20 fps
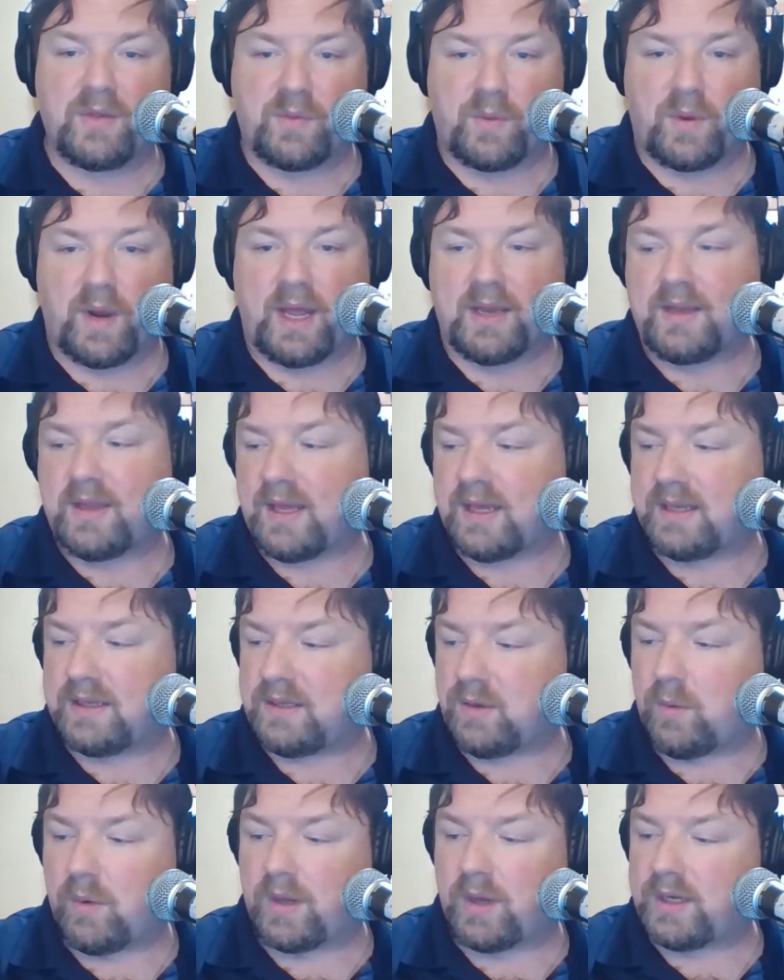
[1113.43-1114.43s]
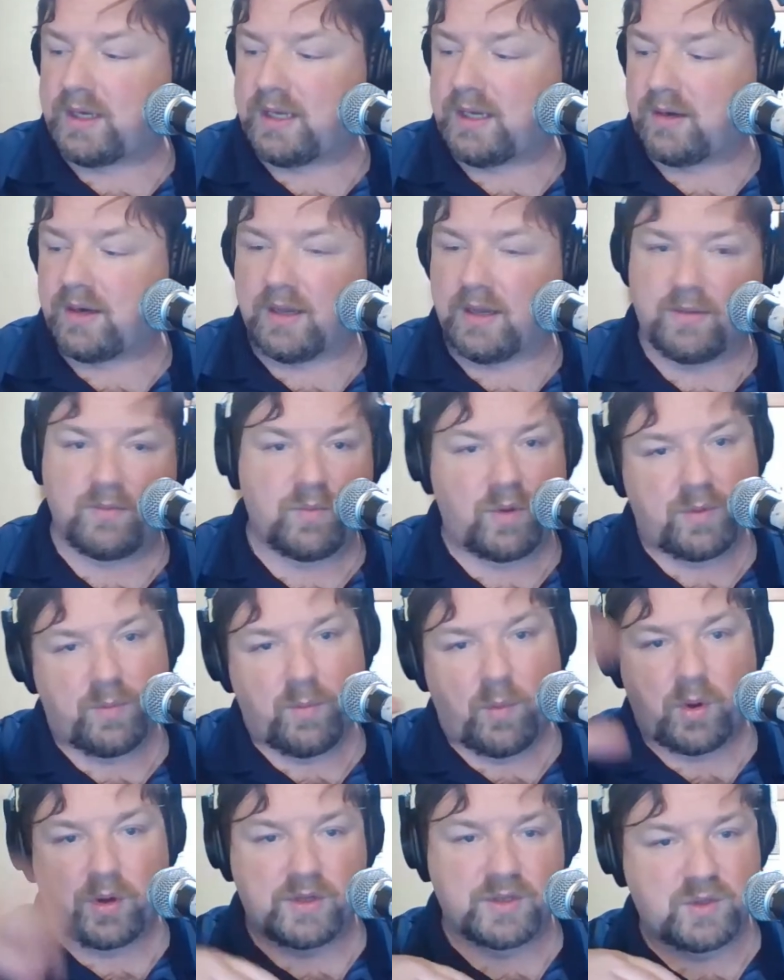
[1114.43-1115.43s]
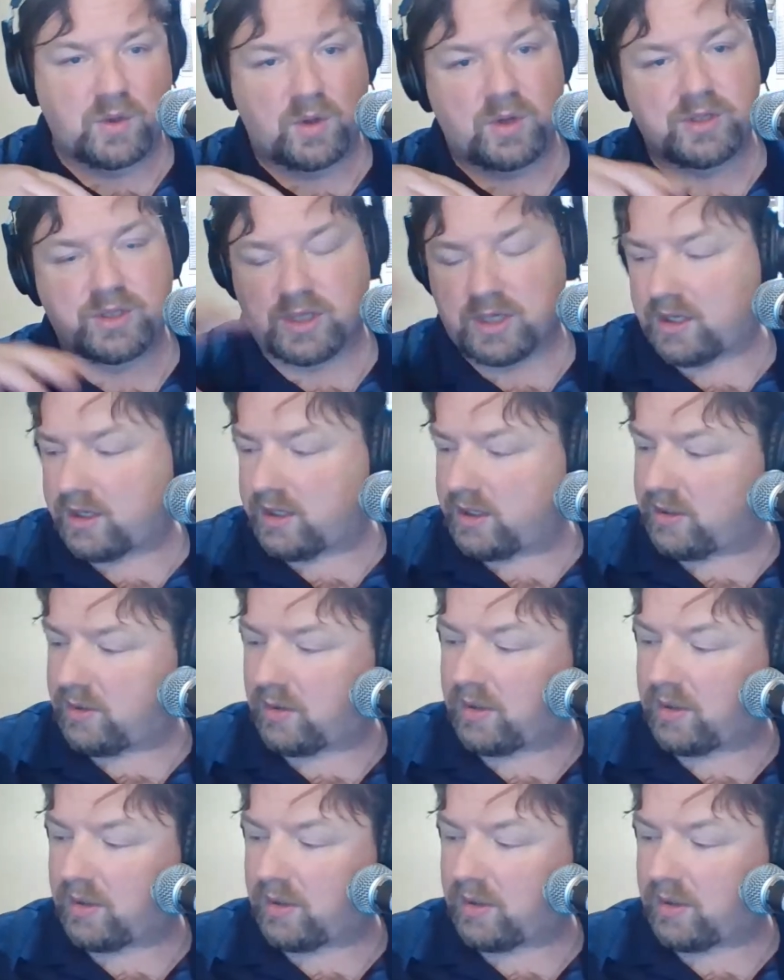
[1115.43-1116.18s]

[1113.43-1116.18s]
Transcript: thread that you want to hear it with more distortion